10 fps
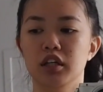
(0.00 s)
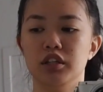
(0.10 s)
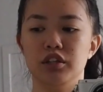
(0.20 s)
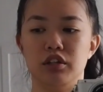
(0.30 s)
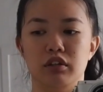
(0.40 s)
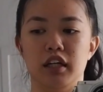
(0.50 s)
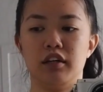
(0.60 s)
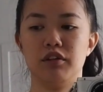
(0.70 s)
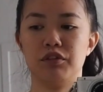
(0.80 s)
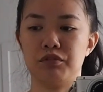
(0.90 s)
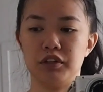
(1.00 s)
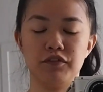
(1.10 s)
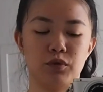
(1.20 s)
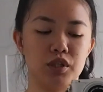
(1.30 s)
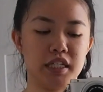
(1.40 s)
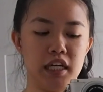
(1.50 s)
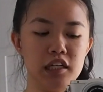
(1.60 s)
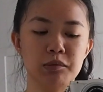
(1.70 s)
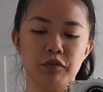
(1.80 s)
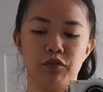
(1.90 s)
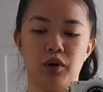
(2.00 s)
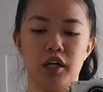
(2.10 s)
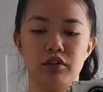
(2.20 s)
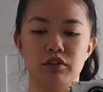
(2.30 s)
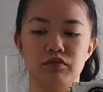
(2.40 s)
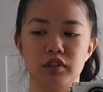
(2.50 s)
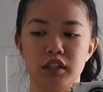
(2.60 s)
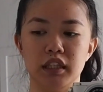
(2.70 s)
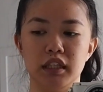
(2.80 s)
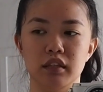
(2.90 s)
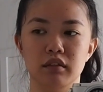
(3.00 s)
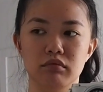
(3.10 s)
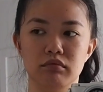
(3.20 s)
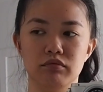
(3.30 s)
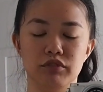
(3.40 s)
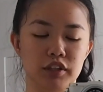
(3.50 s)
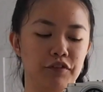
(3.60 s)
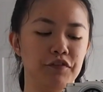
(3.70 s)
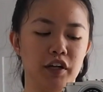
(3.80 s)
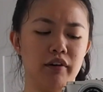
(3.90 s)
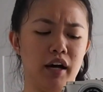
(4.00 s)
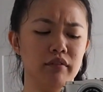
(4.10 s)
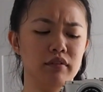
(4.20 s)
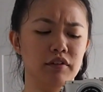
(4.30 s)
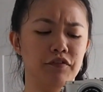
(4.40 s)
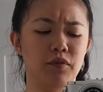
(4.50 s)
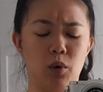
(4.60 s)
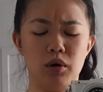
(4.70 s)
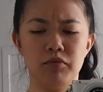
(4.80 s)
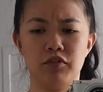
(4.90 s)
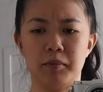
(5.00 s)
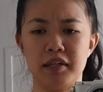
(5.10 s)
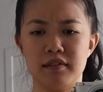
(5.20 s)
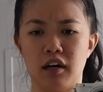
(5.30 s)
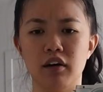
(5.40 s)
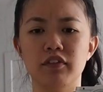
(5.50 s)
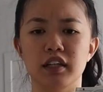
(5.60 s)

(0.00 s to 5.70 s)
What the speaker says: you know, like 3-4 days before I could really figure out the form for myself,